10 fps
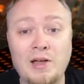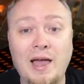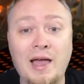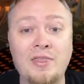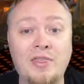
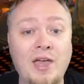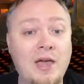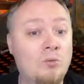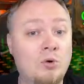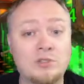And
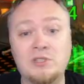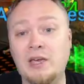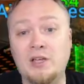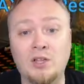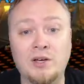then we'll
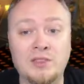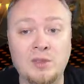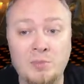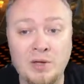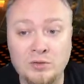take a look at the
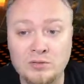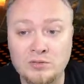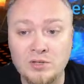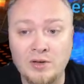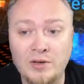builds,
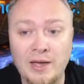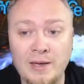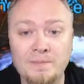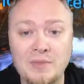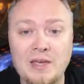
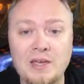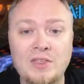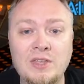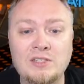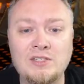okay?
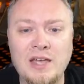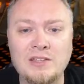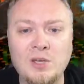This ends up